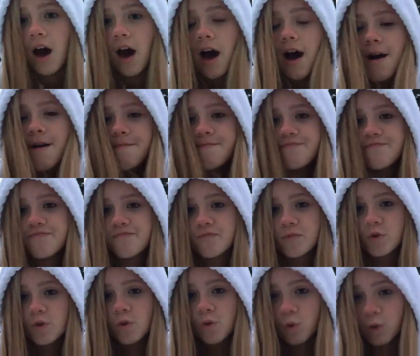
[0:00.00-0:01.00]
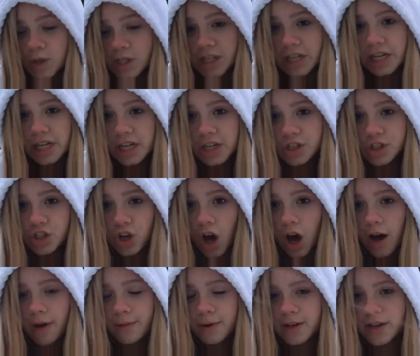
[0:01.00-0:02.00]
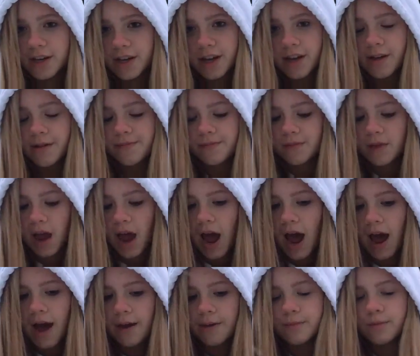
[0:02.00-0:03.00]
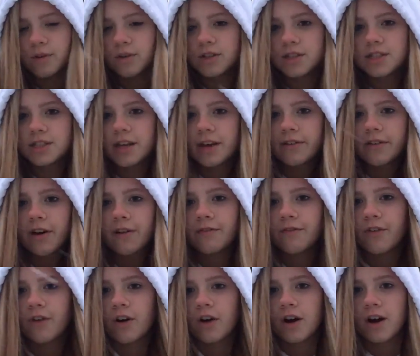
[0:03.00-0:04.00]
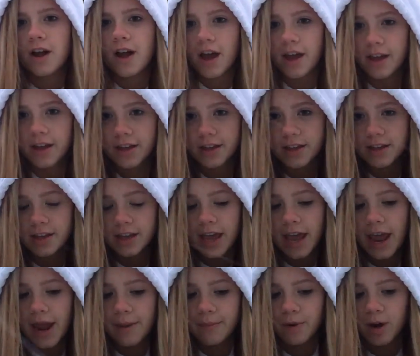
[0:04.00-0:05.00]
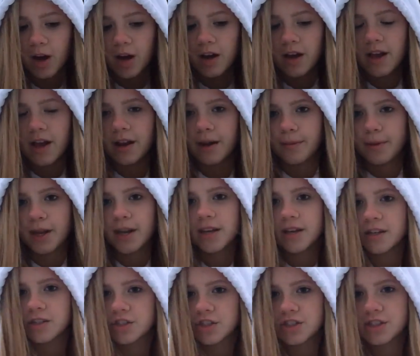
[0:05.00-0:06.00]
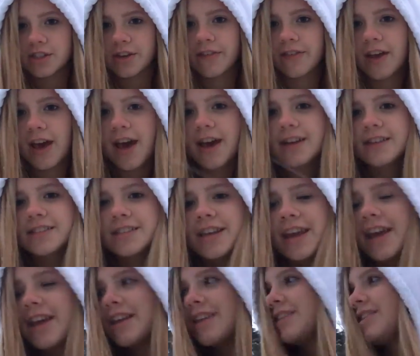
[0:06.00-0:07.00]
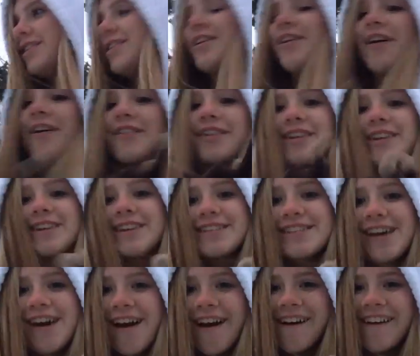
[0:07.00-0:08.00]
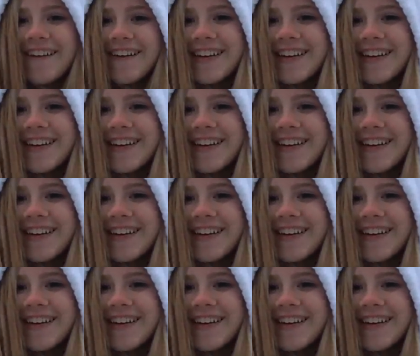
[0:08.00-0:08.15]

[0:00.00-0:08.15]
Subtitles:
Once I get a job again, I'm going to save up for a camera and I'm getting a G7X Canon, you already know.